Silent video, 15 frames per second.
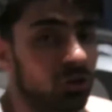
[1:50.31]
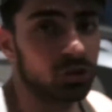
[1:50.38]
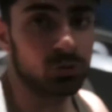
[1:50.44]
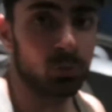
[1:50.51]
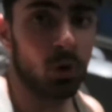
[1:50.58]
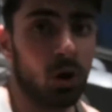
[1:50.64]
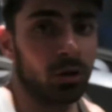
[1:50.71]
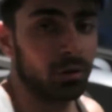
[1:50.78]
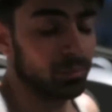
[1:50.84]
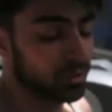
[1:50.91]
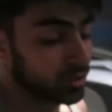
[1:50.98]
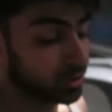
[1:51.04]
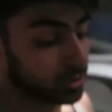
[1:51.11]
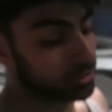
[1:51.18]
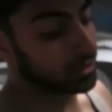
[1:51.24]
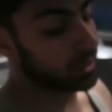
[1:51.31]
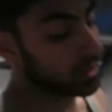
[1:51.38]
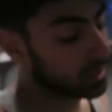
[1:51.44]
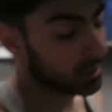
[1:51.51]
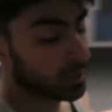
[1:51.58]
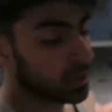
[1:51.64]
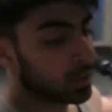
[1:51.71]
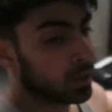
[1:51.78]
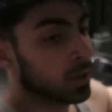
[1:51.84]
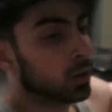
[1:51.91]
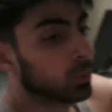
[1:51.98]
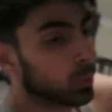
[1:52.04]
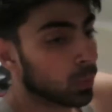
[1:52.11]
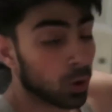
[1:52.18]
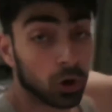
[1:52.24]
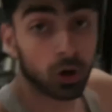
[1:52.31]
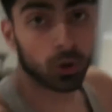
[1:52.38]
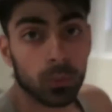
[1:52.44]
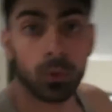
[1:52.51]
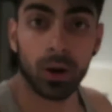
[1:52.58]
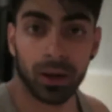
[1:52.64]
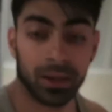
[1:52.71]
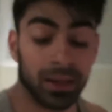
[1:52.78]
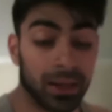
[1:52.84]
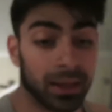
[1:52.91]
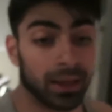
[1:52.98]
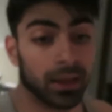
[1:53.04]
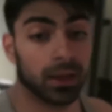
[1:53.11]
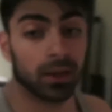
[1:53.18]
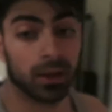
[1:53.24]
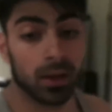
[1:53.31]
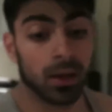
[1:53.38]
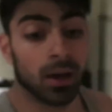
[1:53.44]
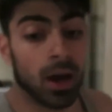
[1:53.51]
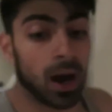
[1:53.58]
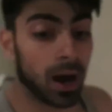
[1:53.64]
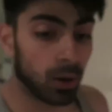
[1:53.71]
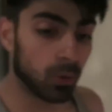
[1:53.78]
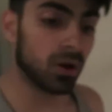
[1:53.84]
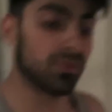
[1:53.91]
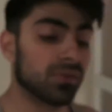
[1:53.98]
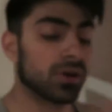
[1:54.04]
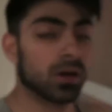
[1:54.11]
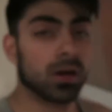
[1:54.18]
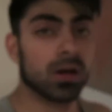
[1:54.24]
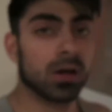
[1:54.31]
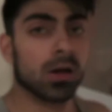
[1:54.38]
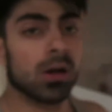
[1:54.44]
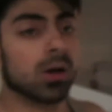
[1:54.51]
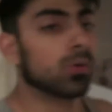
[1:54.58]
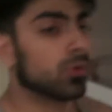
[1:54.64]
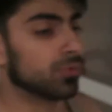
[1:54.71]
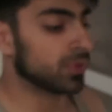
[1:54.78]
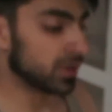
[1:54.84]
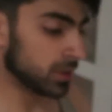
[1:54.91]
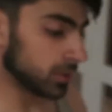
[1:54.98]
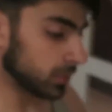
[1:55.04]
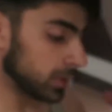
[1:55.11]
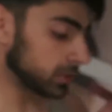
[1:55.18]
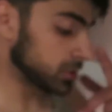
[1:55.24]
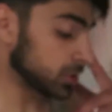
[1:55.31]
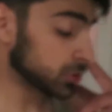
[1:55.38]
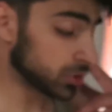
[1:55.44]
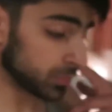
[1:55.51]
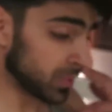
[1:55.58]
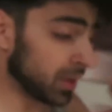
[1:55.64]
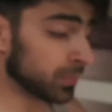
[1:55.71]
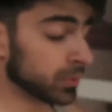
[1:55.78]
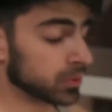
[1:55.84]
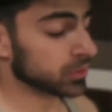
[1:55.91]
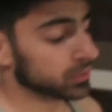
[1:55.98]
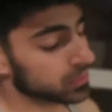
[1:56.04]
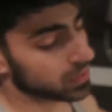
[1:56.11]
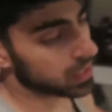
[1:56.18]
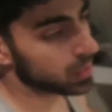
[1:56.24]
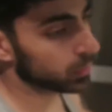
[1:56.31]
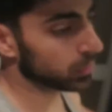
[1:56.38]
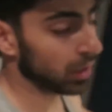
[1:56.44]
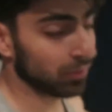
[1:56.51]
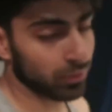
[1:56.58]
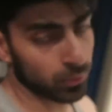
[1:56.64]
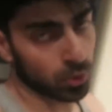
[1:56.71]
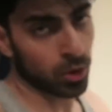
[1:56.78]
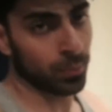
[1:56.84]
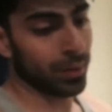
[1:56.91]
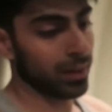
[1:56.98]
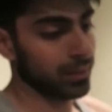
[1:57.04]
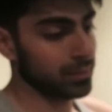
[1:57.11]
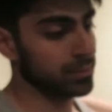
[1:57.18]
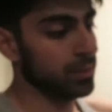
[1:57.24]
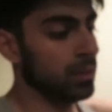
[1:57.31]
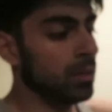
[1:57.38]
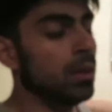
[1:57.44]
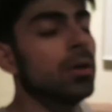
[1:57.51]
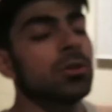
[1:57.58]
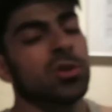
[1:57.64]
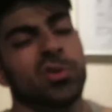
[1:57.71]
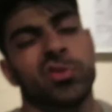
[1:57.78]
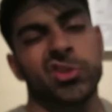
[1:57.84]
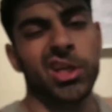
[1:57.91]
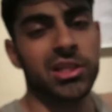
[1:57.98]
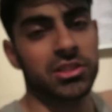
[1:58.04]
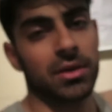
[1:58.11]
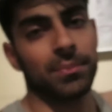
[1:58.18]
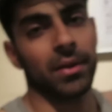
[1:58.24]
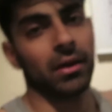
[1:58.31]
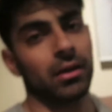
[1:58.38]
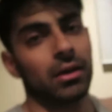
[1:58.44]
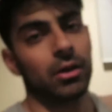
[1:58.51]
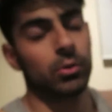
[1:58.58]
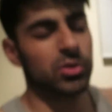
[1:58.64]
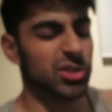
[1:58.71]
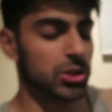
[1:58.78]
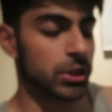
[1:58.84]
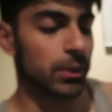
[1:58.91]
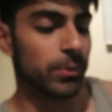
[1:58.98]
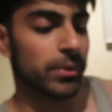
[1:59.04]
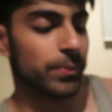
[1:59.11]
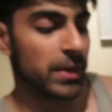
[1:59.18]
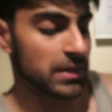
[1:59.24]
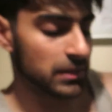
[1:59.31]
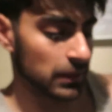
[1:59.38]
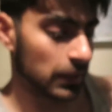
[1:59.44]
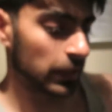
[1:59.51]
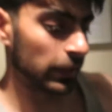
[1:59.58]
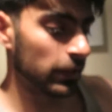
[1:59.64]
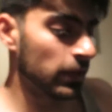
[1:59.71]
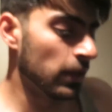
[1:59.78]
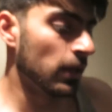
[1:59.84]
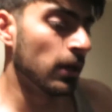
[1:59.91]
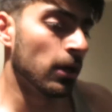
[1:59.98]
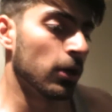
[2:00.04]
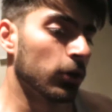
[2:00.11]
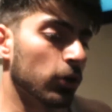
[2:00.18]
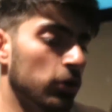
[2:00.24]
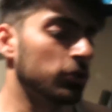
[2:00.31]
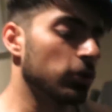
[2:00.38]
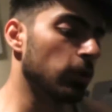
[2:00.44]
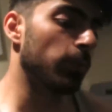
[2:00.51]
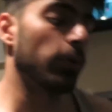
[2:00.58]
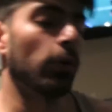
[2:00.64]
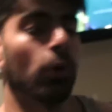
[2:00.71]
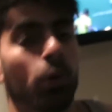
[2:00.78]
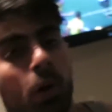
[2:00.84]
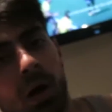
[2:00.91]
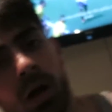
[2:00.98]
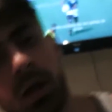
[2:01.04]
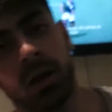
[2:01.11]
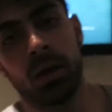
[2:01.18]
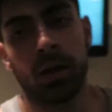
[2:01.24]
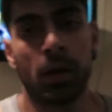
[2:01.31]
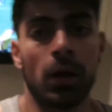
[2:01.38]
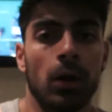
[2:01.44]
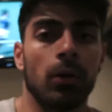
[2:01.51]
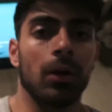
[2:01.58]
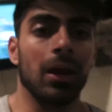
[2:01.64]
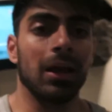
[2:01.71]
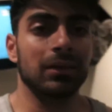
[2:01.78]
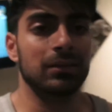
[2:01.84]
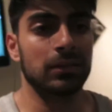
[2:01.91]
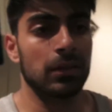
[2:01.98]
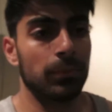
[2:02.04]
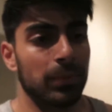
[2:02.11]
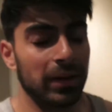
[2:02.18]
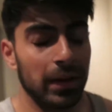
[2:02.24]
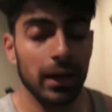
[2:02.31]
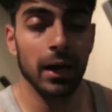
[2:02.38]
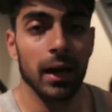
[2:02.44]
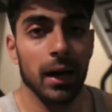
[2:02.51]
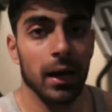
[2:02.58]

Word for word: go this morning because we woke up quite late. However, we made our way to the gym now because we have the motorbikes. So we changed our plan a little. We're just going to be basically going to the pool, relaxing a bit,